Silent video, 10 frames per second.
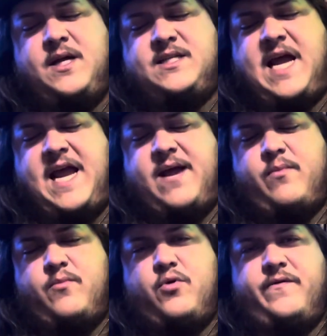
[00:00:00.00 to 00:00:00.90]

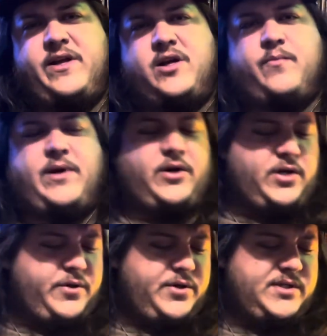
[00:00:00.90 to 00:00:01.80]
tame movie compared
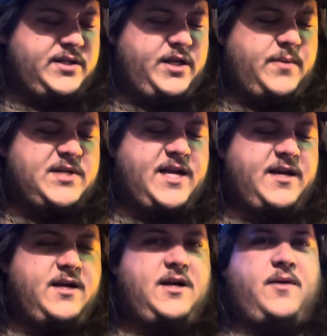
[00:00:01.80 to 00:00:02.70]
to others in the update,
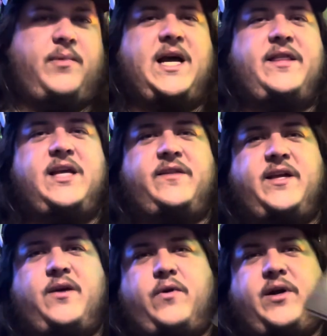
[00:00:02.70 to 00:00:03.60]
but I think
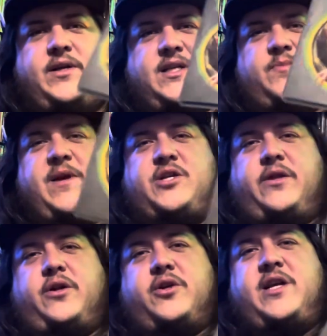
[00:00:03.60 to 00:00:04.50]
that it wears its
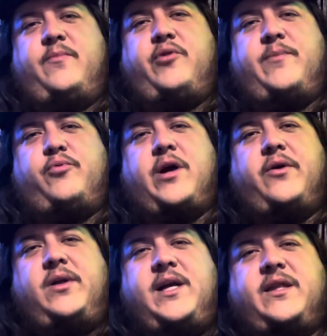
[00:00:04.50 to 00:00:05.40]
PG-13 pretty
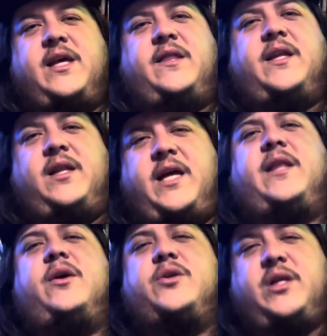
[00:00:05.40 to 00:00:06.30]
proudly. I think that like
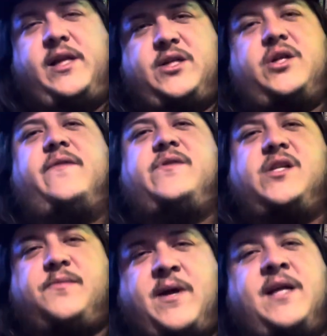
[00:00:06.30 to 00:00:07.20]
there's at least enough
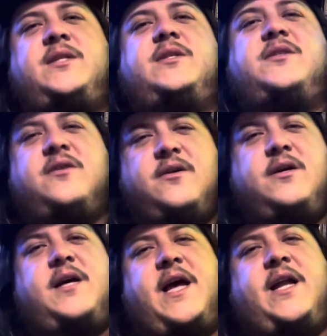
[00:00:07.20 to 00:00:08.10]
suspense
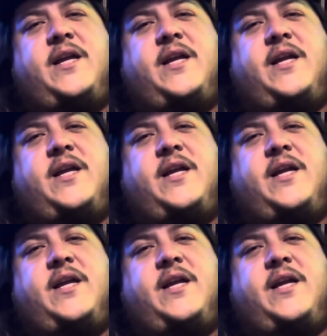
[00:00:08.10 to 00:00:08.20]
and